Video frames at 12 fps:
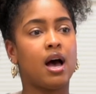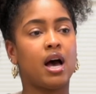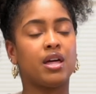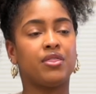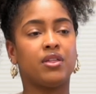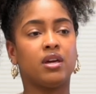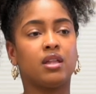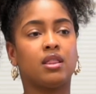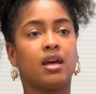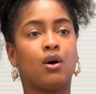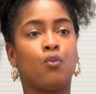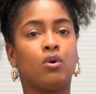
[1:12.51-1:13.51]
I think
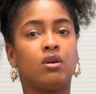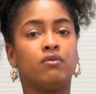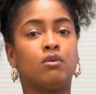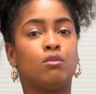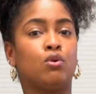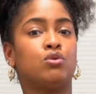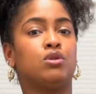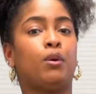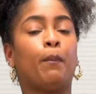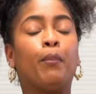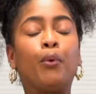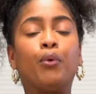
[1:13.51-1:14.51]
that one of the most
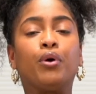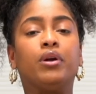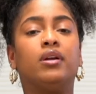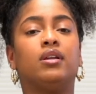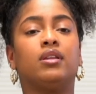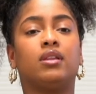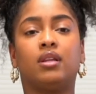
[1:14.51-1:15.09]
important